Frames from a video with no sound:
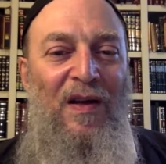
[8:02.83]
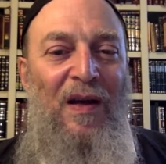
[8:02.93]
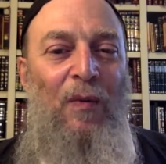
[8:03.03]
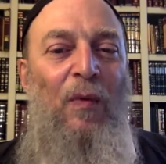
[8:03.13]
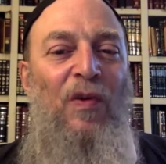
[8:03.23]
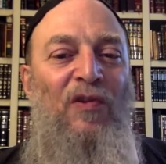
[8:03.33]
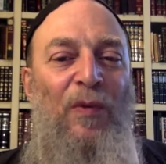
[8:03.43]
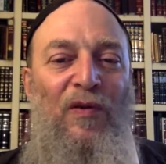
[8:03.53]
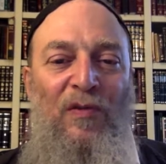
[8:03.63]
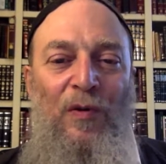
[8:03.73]
and what we're
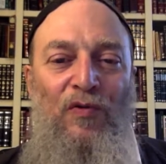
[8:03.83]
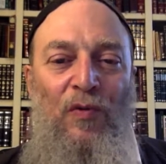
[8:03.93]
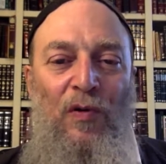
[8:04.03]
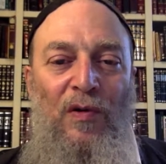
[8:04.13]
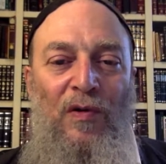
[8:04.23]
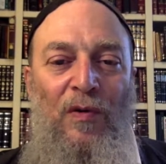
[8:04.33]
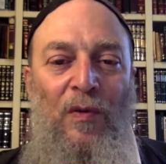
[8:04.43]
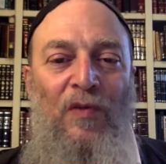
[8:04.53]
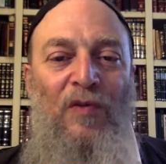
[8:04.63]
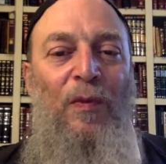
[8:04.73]
supposed to be drawn to.
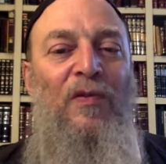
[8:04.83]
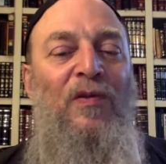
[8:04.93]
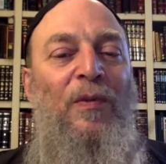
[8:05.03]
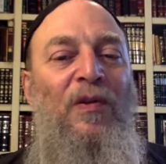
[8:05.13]
We're supposed to